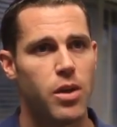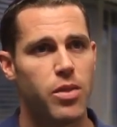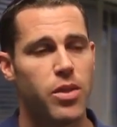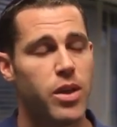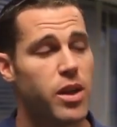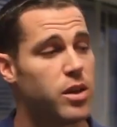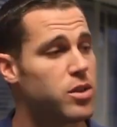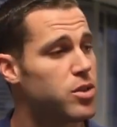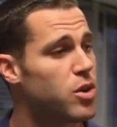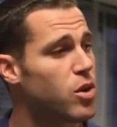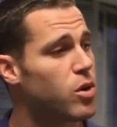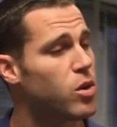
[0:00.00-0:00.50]

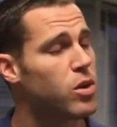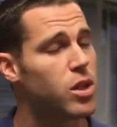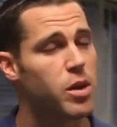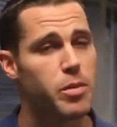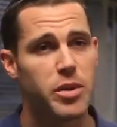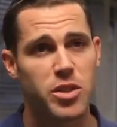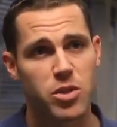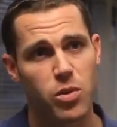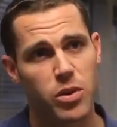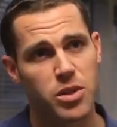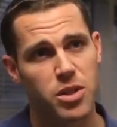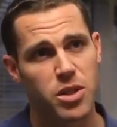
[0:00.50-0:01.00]
The internal
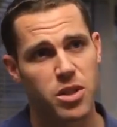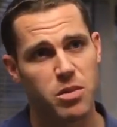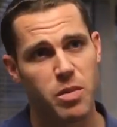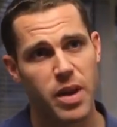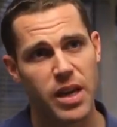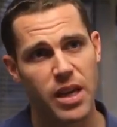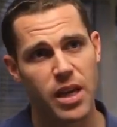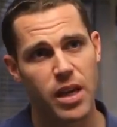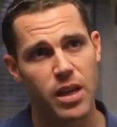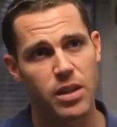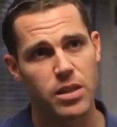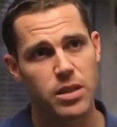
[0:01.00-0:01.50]
limit switches
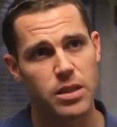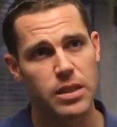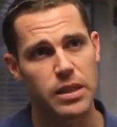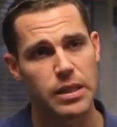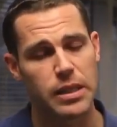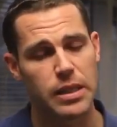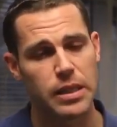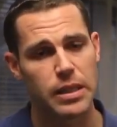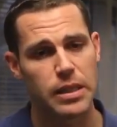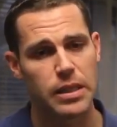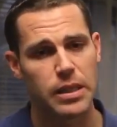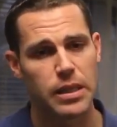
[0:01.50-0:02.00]
make it
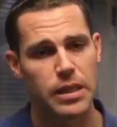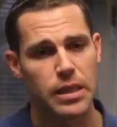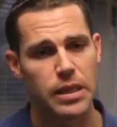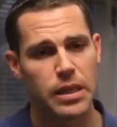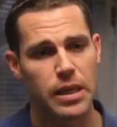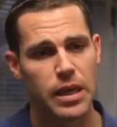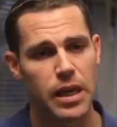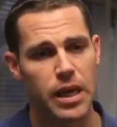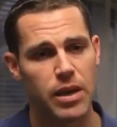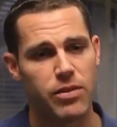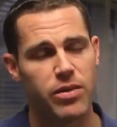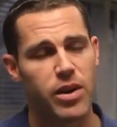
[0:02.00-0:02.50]

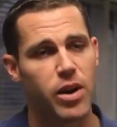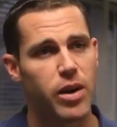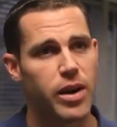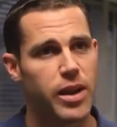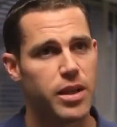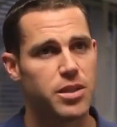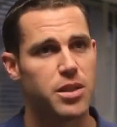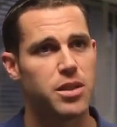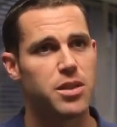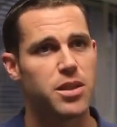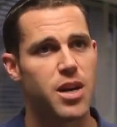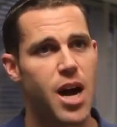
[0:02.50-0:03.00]
very
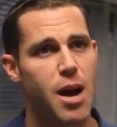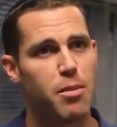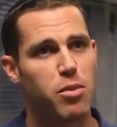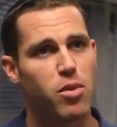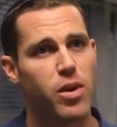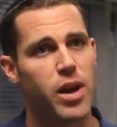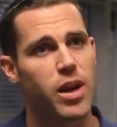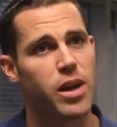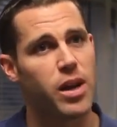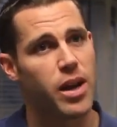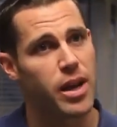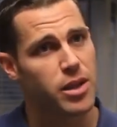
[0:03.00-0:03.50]
easy to
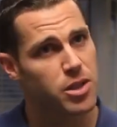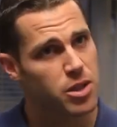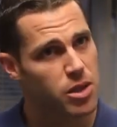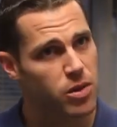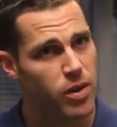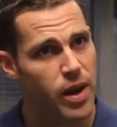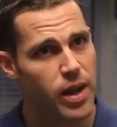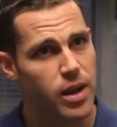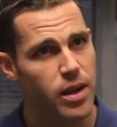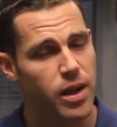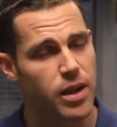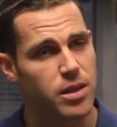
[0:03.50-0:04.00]
operate and
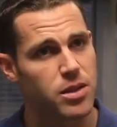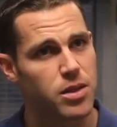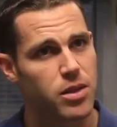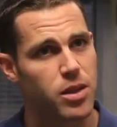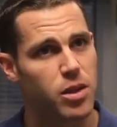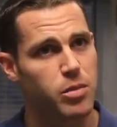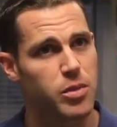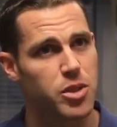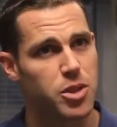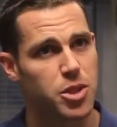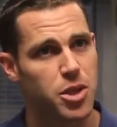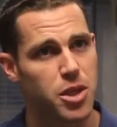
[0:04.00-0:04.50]
integrate into
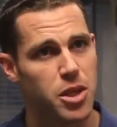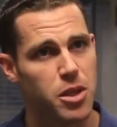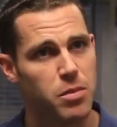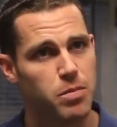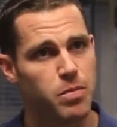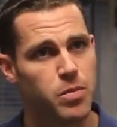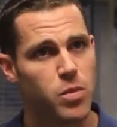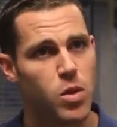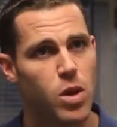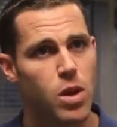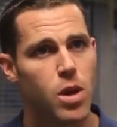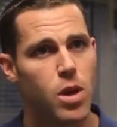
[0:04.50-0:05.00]
their machine.